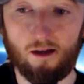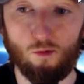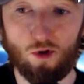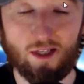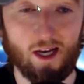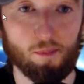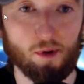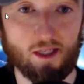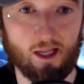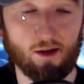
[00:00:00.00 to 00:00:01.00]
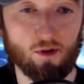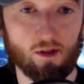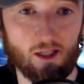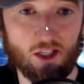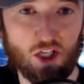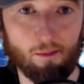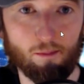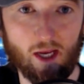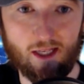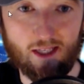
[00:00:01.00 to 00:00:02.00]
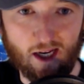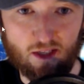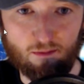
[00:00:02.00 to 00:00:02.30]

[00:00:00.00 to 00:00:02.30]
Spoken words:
And what's happened is now that the chat pane is actually